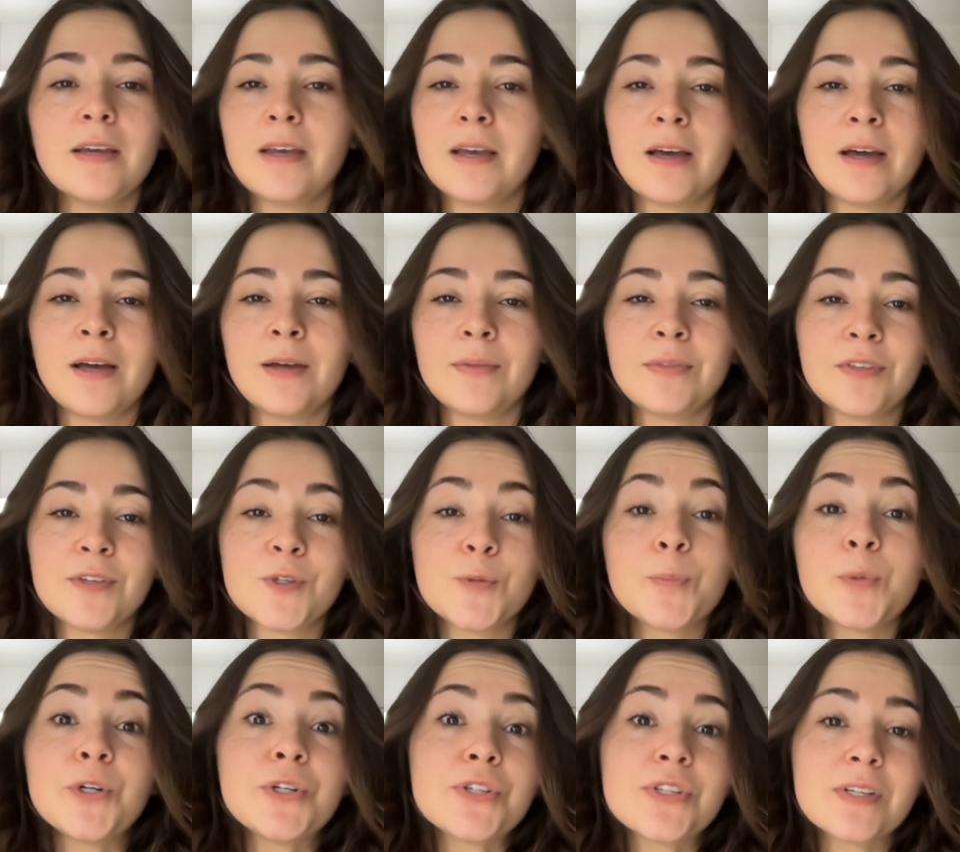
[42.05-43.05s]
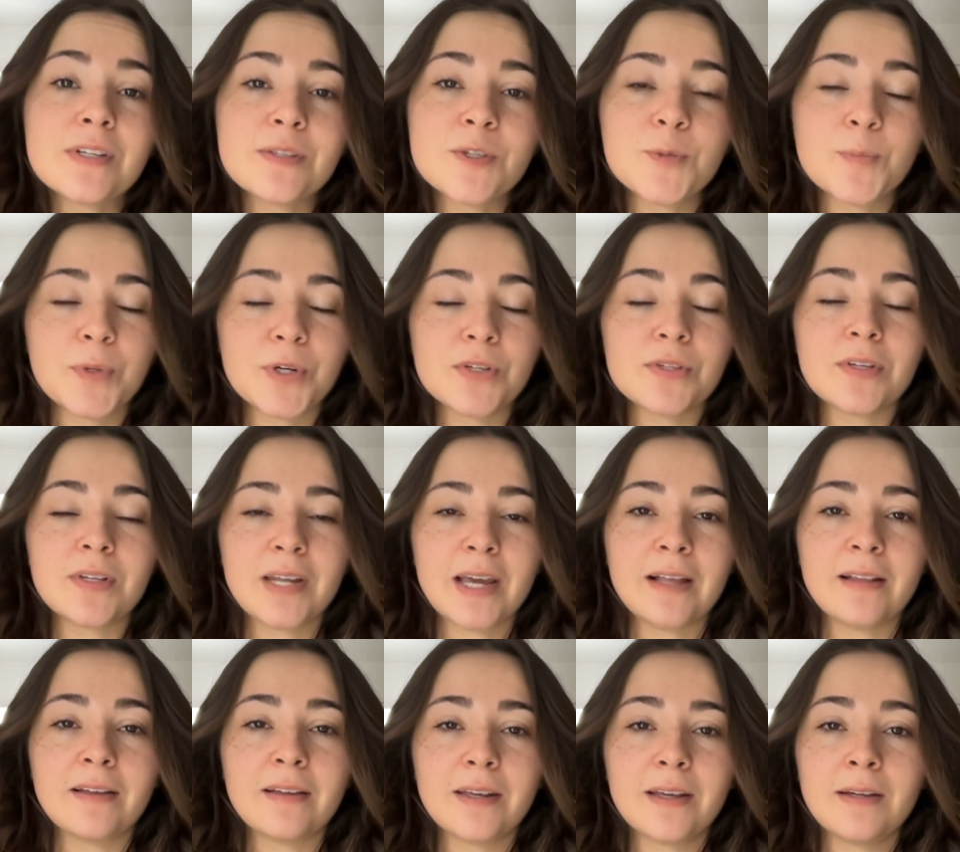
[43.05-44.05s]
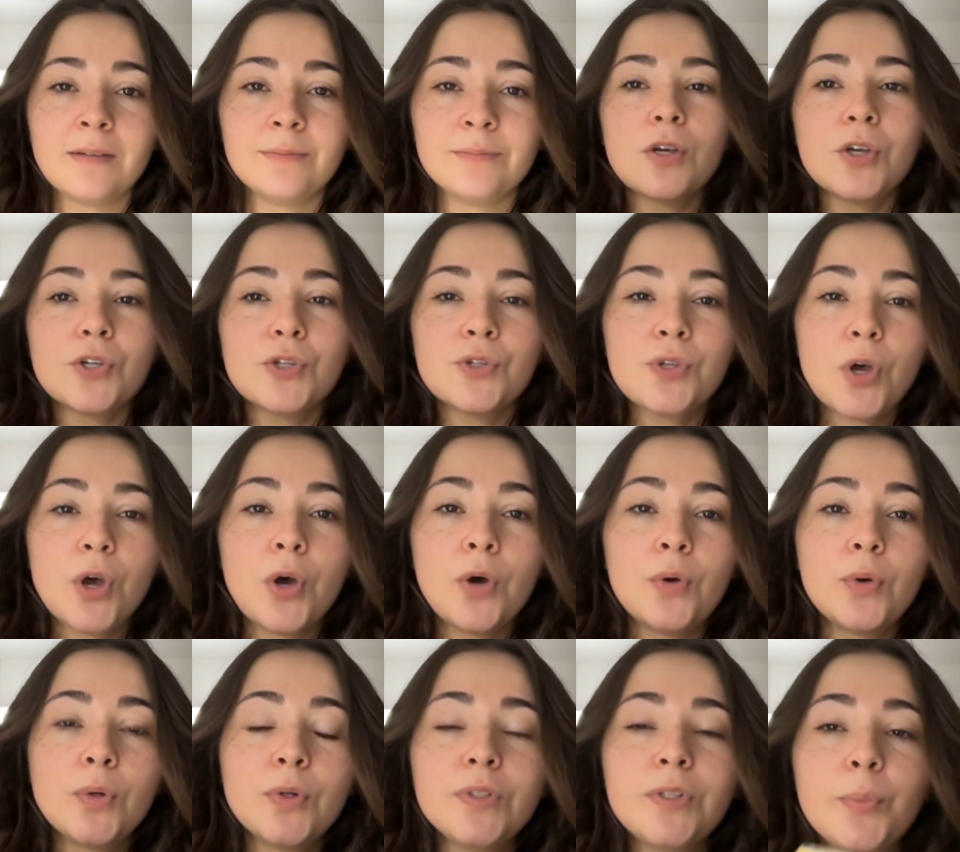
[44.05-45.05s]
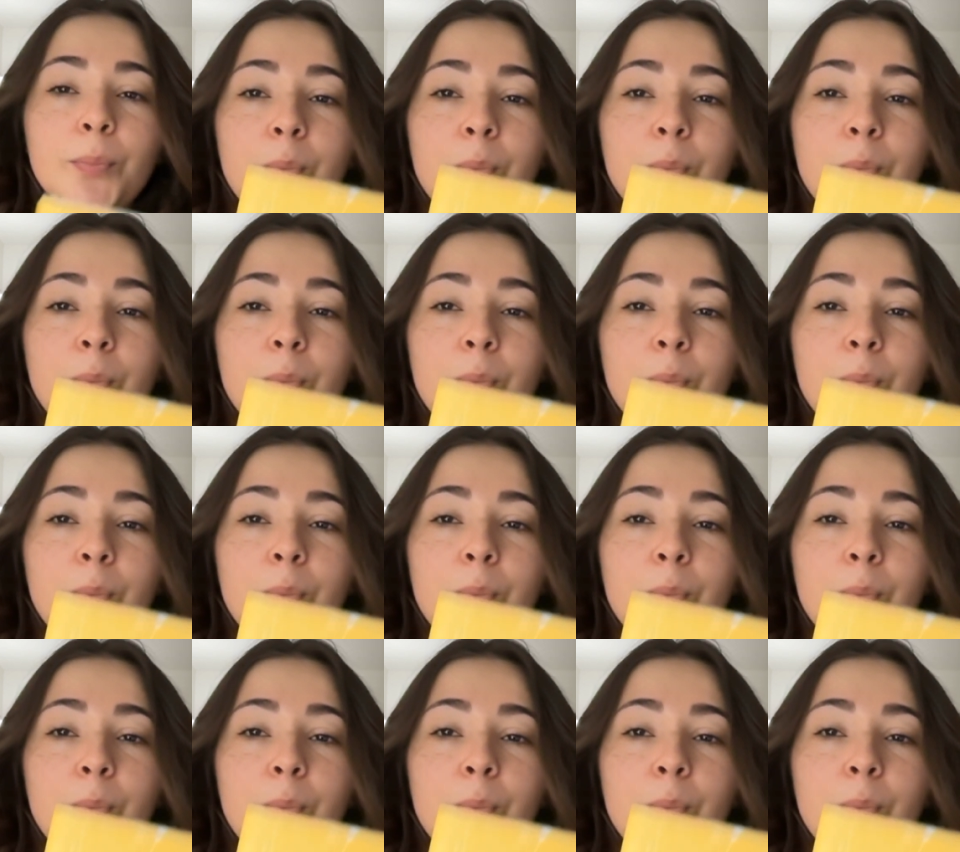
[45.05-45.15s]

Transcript: this person's personality. So the